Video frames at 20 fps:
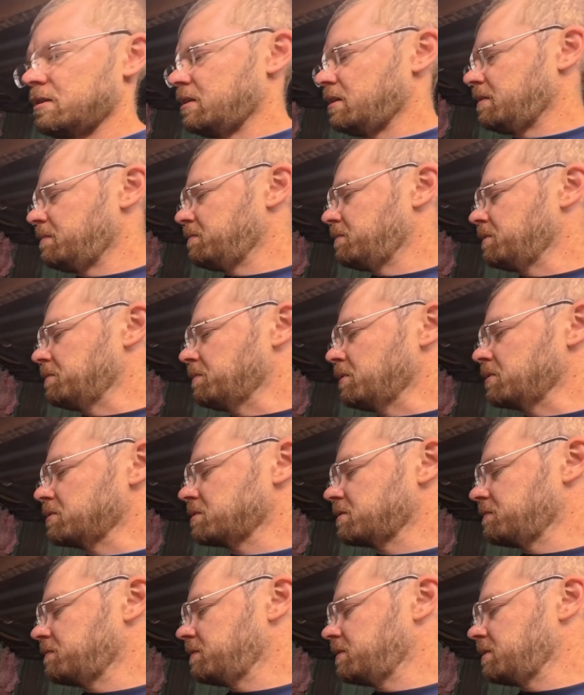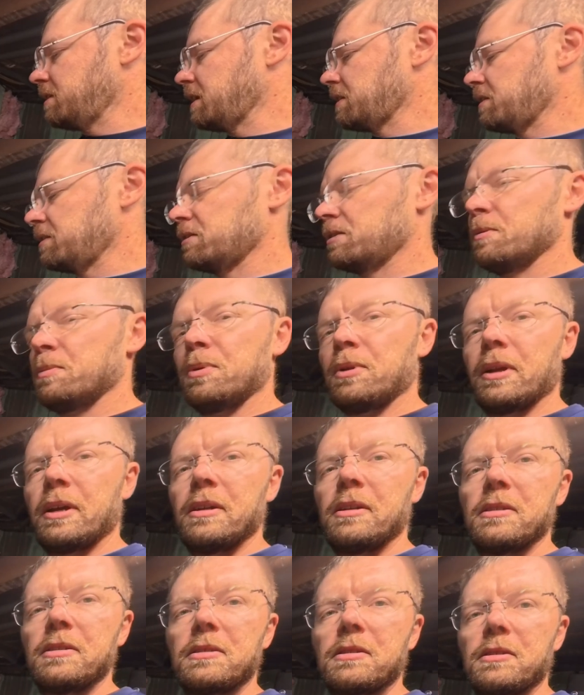but most of it, I think the
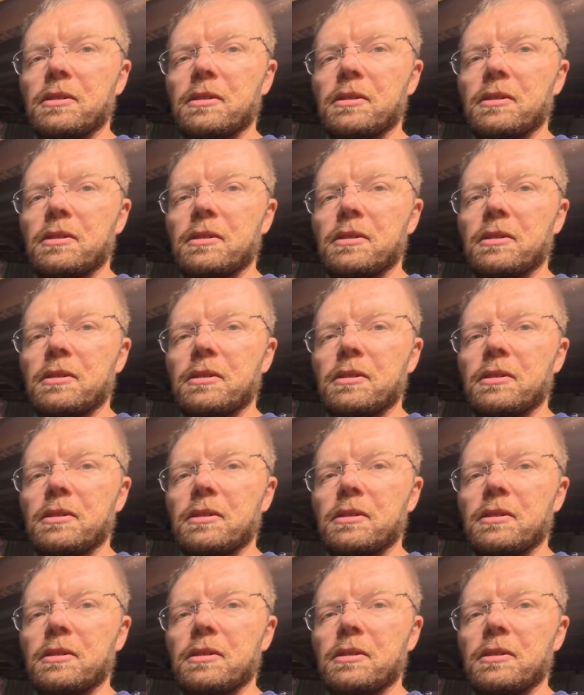plan is